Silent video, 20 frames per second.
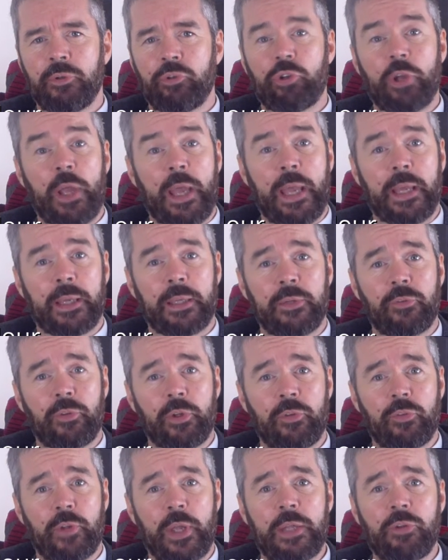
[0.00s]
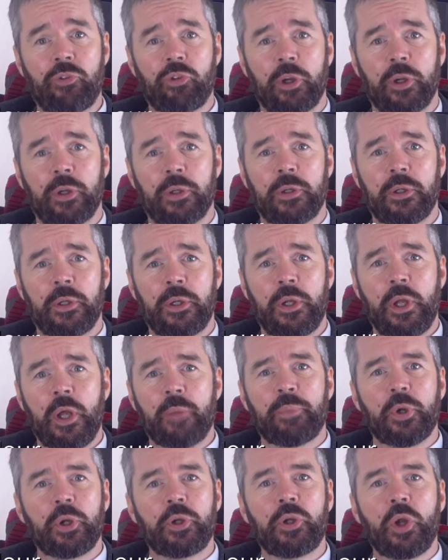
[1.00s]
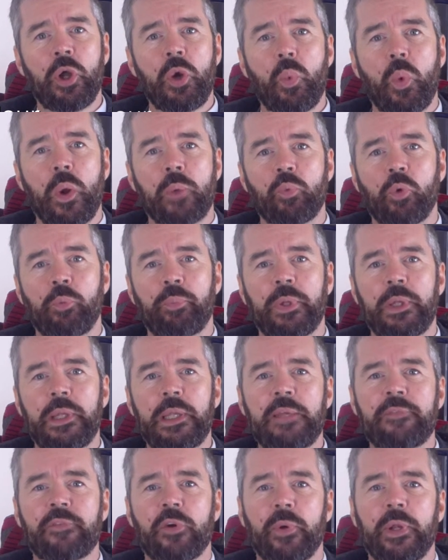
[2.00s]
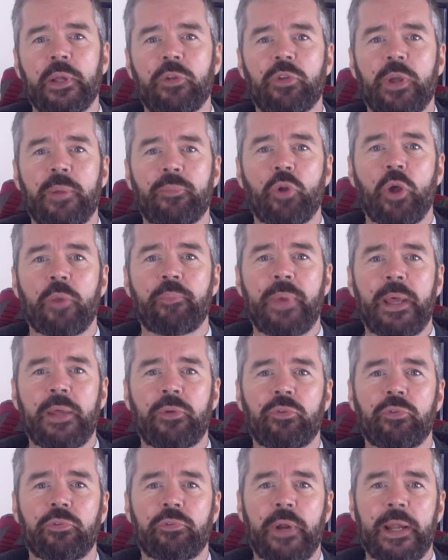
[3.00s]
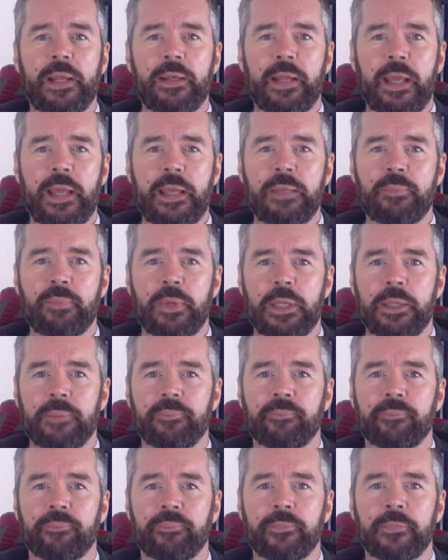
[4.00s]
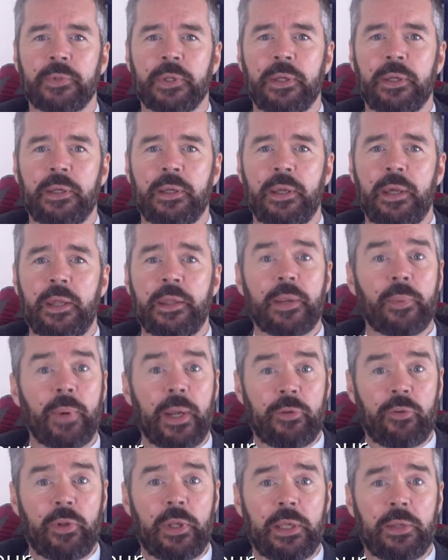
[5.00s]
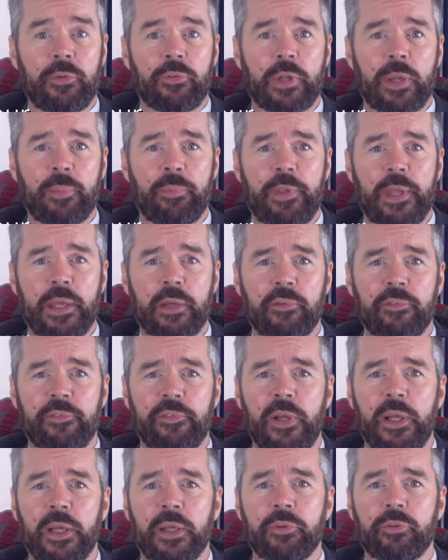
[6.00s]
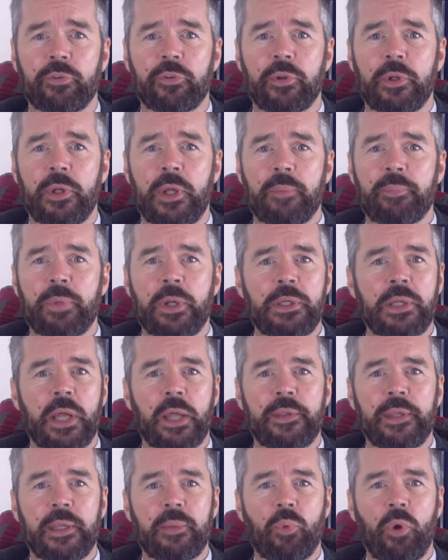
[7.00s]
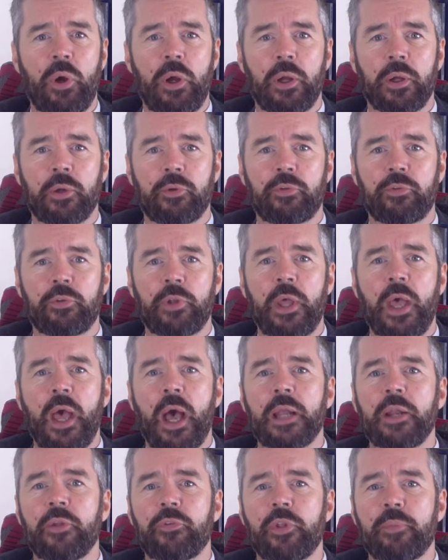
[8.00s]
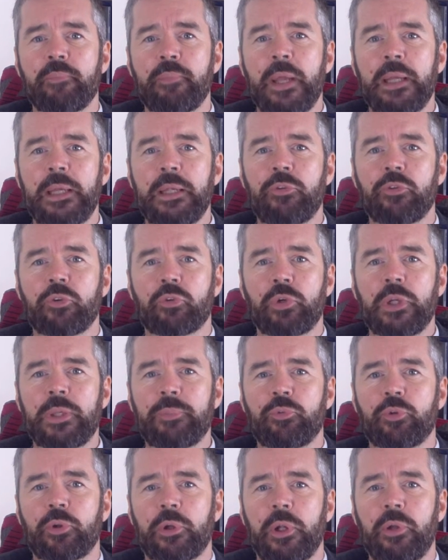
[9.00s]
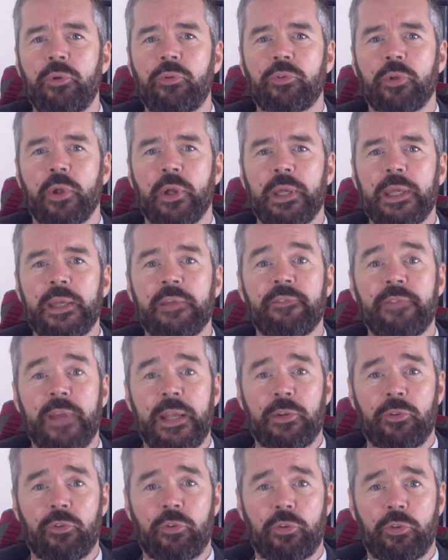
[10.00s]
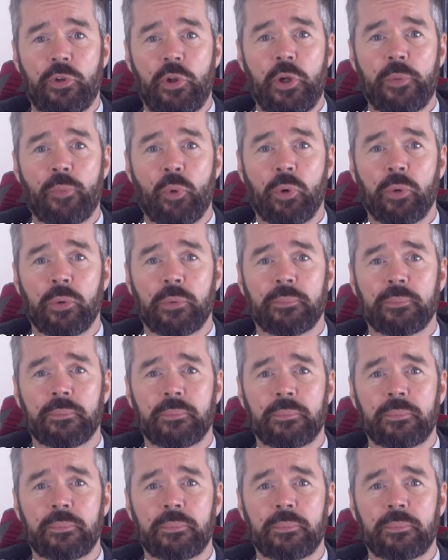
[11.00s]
Jack is in danger, but no one will believe her except her best friend Amy. Their ideas come thick and fast, but nothing works, and as the menace creeps closer, events snowball.